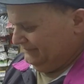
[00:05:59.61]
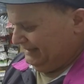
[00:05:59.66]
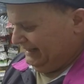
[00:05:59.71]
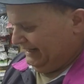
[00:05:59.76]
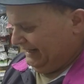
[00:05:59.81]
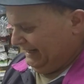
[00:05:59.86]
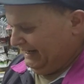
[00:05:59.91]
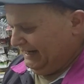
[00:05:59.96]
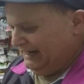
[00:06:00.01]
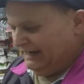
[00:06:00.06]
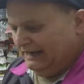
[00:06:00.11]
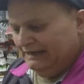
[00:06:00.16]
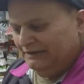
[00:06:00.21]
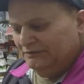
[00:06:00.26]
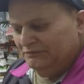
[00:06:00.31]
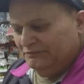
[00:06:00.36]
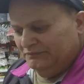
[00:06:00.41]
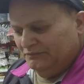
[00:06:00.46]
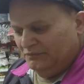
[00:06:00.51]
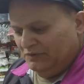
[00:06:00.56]

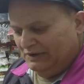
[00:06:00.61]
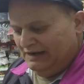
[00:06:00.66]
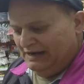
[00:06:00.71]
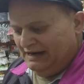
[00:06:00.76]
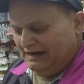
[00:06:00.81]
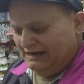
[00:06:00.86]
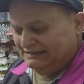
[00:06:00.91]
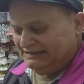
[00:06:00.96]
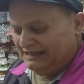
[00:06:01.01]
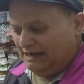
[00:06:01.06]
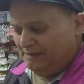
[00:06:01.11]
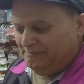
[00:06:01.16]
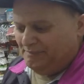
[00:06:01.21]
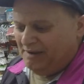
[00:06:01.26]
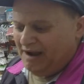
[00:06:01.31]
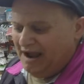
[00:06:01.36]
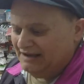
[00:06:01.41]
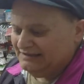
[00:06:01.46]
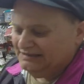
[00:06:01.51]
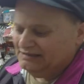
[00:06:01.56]
and what did I say?
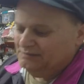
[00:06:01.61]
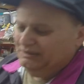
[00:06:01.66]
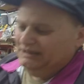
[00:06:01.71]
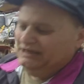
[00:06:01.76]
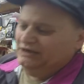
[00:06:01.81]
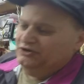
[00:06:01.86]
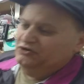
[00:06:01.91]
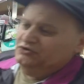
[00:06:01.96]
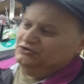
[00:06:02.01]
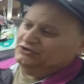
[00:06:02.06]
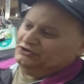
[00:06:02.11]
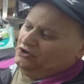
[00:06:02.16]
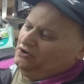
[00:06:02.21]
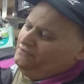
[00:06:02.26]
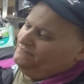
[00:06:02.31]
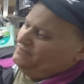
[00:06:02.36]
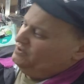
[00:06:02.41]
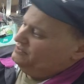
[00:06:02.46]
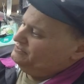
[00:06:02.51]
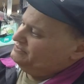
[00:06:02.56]
Possibly a new
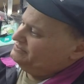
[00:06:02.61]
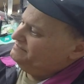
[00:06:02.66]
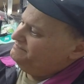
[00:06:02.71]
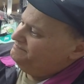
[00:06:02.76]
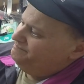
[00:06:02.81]
servos,